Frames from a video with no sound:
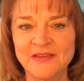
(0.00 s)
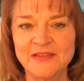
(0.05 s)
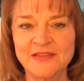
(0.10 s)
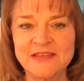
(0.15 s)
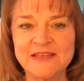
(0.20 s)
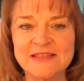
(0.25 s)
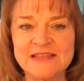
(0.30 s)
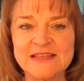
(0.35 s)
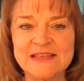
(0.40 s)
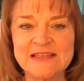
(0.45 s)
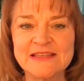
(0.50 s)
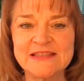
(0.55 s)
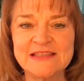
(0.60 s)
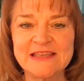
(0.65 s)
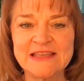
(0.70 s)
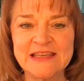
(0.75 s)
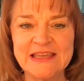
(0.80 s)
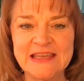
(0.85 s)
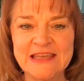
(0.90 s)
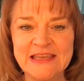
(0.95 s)
This is the
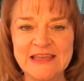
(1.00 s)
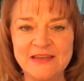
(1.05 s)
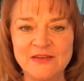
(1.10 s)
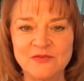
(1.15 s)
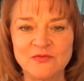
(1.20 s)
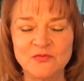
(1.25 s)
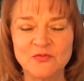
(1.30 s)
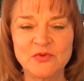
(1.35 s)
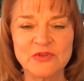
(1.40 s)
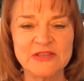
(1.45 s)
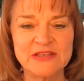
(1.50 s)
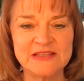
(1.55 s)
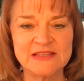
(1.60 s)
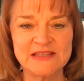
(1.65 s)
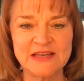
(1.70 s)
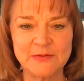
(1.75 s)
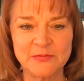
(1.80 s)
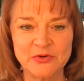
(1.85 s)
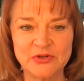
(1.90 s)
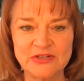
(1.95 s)
key with this
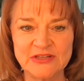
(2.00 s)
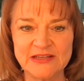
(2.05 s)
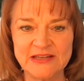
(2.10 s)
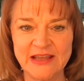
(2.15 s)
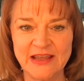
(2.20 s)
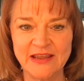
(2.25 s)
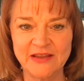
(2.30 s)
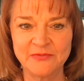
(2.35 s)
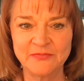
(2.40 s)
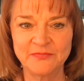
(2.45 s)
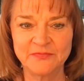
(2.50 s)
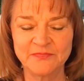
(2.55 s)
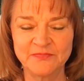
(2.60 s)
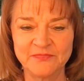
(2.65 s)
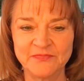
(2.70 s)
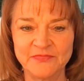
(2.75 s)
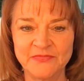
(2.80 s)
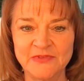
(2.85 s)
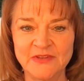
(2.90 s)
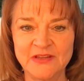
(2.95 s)
number today.
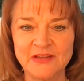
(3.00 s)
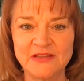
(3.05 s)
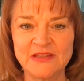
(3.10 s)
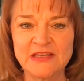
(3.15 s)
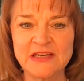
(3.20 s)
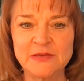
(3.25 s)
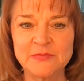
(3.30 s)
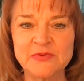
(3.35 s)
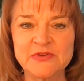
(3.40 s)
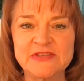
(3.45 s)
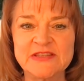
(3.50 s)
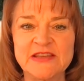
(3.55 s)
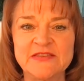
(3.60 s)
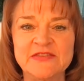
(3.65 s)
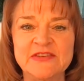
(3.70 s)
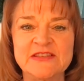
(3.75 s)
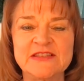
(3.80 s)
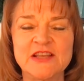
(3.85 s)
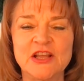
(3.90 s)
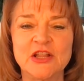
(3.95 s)
The number
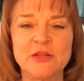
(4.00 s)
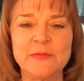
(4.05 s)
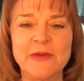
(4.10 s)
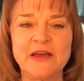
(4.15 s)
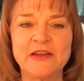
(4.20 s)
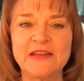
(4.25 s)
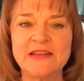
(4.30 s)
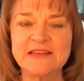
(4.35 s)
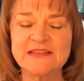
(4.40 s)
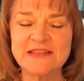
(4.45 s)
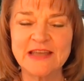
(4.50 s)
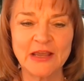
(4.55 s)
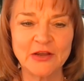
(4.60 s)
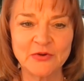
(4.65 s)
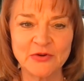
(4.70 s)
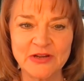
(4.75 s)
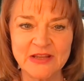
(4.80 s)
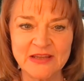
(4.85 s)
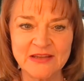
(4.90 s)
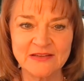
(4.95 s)
7 is all about
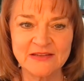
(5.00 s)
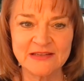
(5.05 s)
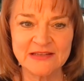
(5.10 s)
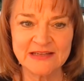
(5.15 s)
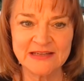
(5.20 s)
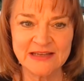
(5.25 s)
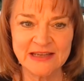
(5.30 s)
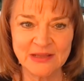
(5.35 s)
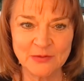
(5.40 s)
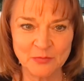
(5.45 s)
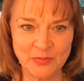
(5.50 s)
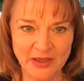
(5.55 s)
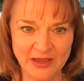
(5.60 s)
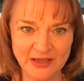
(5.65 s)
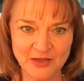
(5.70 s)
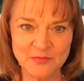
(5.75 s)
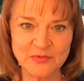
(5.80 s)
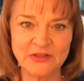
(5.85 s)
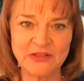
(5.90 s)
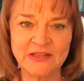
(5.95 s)
integrity,
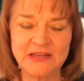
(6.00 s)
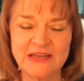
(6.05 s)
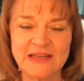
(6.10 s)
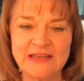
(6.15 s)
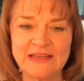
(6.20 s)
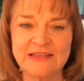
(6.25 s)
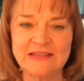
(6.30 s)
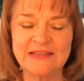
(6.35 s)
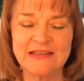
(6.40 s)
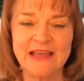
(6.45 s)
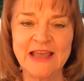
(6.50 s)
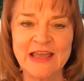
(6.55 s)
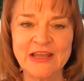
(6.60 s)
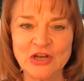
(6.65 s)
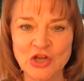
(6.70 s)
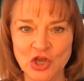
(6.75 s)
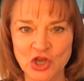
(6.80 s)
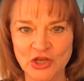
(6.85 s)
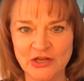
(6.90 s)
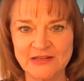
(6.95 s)
impeccability, and
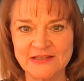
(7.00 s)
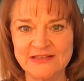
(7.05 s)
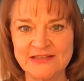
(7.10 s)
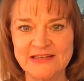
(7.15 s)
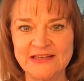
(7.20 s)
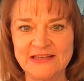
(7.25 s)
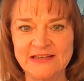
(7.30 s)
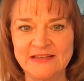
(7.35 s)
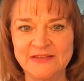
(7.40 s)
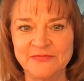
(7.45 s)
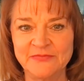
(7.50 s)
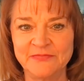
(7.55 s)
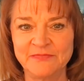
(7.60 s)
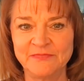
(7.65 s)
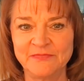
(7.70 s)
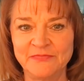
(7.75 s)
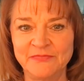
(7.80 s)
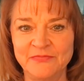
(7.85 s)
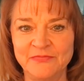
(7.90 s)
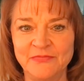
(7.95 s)
honesty.
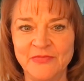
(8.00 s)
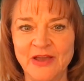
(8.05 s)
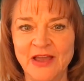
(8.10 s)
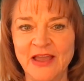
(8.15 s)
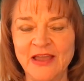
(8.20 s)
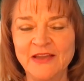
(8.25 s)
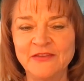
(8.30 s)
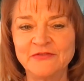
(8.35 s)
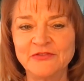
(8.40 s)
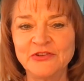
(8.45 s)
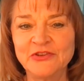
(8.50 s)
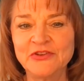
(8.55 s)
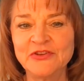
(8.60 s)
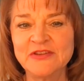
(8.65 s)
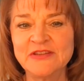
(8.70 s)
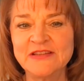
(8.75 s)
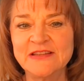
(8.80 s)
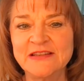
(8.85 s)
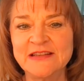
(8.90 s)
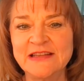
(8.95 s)
I have
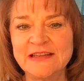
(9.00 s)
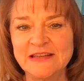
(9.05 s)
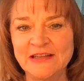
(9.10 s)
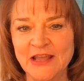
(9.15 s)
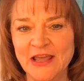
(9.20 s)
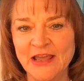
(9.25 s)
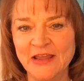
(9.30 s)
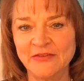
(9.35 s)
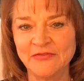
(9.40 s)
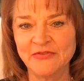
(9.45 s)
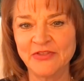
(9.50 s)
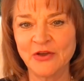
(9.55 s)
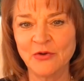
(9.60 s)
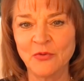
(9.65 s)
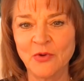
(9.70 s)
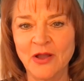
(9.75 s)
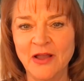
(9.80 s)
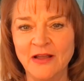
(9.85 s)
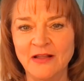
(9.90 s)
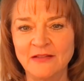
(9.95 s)
learned in life that
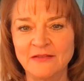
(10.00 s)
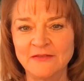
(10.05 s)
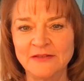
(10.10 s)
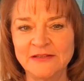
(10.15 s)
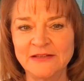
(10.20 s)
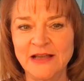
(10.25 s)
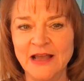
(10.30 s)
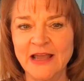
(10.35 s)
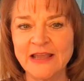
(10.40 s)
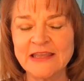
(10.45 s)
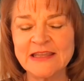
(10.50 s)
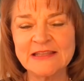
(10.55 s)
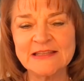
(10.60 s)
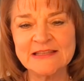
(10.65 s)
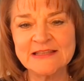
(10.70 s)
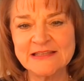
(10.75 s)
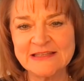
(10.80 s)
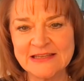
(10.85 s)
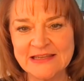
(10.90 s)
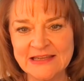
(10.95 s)
while I can
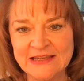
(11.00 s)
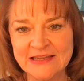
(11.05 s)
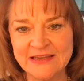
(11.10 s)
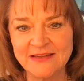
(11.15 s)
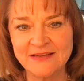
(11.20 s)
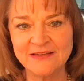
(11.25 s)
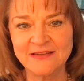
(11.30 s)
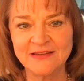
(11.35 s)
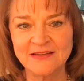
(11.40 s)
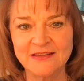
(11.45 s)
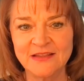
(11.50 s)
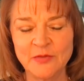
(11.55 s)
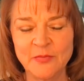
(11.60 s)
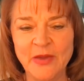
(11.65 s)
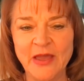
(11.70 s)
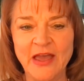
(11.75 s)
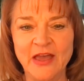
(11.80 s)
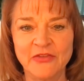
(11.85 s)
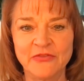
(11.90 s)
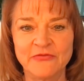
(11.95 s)
see the
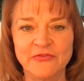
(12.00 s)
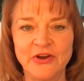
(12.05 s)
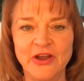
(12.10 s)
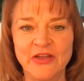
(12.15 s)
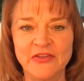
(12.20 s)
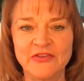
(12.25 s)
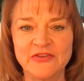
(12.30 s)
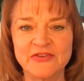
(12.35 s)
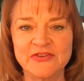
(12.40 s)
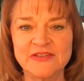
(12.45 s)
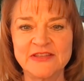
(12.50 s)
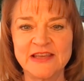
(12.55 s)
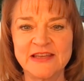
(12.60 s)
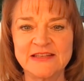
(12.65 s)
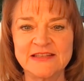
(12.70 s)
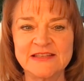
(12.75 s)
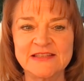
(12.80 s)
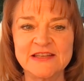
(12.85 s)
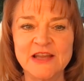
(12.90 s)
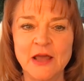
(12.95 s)
path for others, that
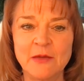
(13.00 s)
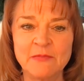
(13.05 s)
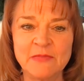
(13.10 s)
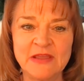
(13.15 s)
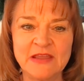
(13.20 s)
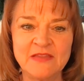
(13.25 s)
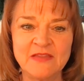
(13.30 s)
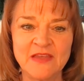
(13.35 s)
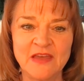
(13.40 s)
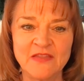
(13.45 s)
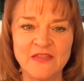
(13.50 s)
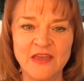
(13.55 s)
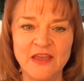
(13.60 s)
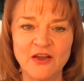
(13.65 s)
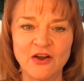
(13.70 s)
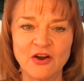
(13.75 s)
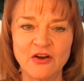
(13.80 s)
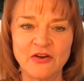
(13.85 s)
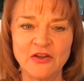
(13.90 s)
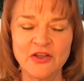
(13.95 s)
does not mean that they
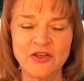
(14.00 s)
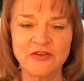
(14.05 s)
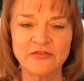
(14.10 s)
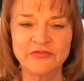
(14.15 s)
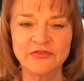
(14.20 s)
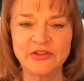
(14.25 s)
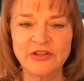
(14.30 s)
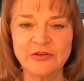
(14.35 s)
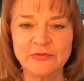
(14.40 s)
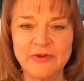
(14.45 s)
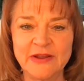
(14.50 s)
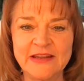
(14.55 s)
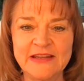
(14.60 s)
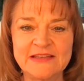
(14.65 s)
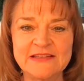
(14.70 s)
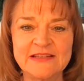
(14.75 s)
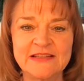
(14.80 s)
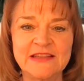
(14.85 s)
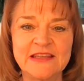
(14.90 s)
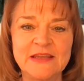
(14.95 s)
are fully ready
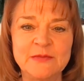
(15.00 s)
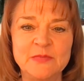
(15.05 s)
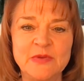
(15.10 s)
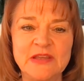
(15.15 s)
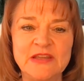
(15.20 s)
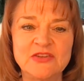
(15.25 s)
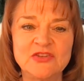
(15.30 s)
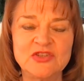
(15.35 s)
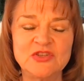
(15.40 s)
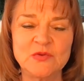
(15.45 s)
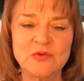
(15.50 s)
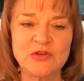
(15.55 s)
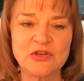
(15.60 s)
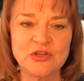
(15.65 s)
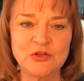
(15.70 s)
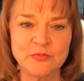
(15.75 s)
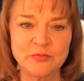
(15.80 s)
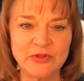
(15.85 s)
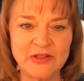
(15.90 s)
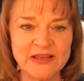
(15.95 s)
to leap into a
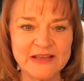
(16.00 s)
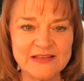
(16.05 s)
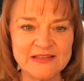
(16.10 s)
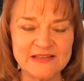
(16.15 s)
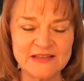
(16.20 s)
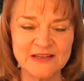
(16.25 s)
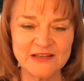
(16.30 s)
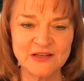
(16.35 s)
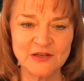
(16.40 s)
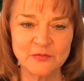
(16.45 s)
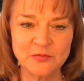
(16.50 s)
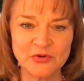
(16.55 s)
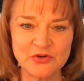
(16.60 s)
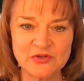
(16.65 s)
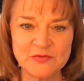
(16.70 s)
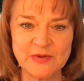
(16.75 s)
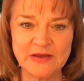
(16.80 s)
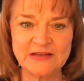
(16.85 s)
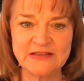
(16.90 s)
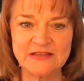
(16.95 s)
new place,
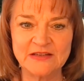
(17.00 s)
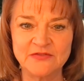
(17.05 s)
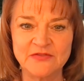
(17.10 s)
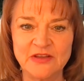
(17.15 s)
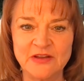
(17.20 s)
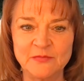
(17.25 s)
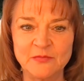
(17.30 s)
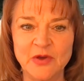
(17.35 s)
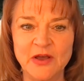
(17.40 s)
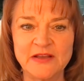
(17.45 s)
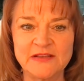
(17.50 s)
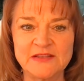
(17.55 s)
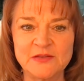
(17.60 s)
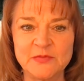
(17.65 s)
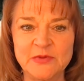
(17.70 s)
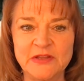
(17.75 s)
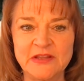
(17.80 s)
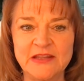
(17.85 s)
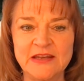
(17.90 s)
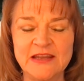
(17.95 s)
perspective, and
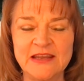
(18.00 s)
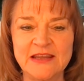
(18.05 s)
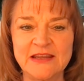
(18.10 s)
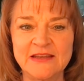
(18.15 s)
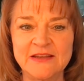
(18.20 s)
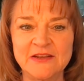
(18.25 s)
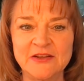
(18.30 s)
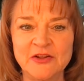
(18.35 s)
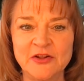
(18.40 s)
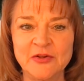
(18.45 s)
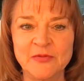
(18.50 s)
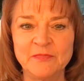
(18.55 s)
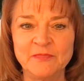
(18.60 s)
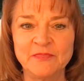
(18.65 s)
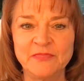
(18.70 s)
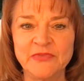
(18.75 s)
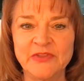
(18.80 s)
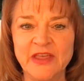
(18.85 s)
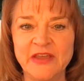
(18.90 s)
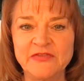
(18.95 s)
possibility.
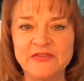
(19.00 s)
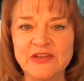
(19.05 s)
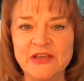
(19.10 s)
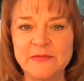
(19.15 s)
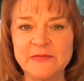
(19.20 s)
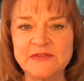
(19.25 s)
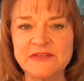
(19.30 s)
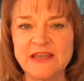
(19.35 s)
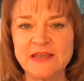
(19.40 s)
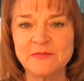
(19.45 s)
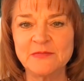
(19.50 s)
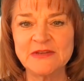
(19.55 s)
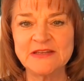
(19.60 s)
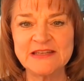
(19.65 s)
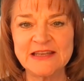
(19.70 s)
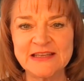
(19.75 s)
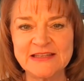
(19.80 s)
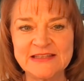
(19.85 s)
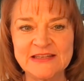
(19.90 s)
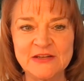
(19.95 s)
Lifetimes can be
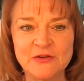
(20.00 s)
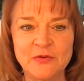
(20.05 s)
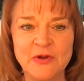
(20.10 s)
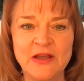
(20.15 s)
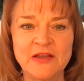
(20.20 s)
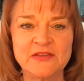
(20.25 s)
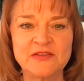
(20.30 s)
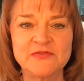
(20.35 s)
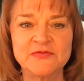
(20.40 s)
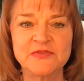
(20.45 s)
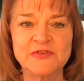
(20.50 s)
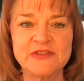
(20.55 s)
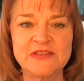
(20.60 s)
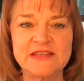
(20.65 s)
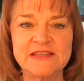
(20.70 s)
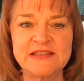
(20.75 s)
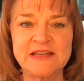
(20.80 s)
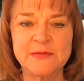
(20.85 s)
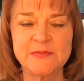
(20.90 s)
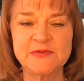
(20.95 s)
testing grounds for the
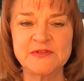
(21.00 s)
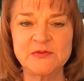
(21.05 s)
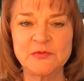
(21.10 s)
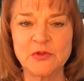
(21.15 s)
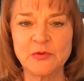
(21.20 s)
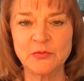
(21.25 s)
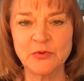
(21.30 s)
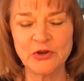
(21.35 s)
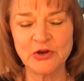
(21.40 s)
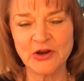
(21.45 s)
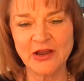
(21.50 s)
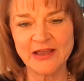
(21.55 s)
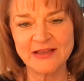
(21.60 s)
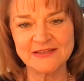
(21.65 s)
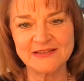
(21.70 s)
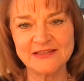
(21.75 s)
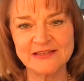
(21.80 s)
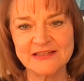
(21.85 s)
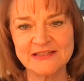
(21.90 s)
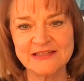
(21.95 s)
steps that we are
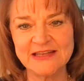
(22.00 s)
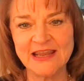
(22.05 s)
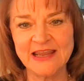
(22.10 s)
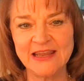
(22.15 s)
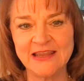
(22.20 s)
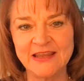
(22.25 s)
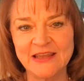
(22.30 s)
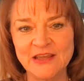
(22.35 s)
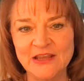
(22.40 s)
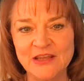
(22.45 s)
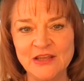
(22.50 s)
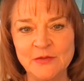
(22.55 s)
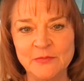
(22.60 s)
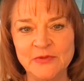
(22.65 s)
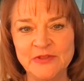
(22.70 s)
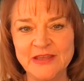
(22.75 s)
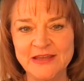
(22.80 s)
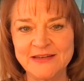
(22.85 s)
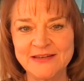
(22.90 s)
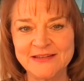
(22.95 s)
asked to take,
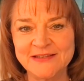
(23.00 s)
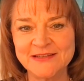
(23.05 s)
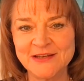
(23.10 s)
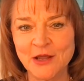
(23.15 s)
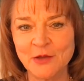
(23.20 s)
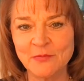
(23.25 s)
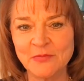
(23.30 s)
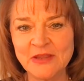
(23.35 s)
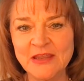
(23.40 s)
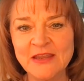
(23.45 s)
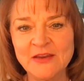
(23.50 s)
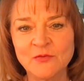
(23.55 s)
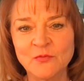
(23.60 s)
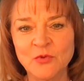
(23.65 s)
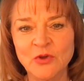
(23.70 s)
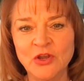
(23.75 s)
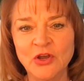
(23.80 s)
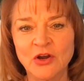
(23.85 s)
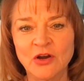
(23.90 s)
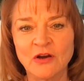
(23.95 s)
but that does not mean
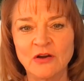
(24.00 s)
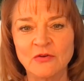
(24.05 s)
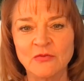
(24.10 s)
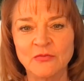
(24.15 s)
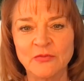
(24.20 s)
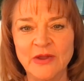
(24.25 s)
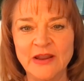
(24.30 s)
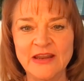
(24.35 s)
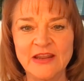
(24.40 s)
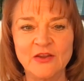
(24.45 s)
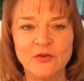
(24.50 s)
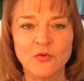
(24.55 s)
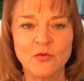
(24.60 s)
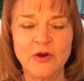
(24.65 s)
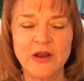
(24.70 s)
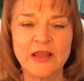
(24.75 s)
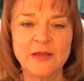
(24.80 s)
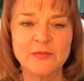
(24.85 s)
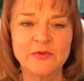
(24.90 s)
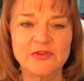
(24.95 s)
we are ready or
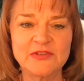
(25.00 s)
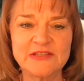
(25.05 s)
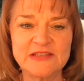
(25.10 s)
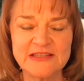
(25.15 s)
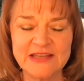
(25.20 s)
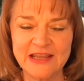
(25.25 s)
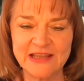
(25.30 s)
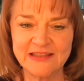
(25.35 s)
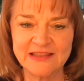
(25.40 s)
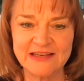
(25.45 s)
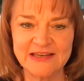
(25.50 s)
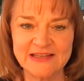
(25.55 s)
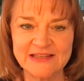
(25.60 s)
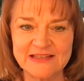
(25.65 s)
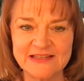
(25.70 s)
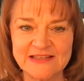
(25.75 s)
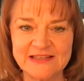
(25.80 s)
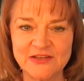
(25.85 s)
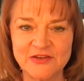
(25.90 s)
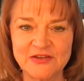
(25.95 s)
able to take the
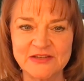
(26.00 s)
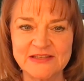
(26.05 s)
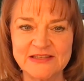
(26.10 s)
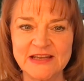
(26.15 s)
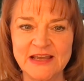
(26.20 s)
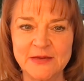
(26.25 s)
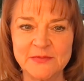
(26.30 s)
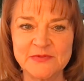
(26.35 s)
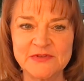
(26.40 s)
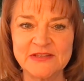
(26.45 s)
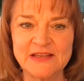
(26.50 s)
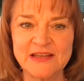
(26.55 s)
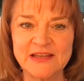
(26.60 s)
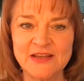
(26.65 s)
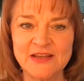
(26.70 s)
necessary steps.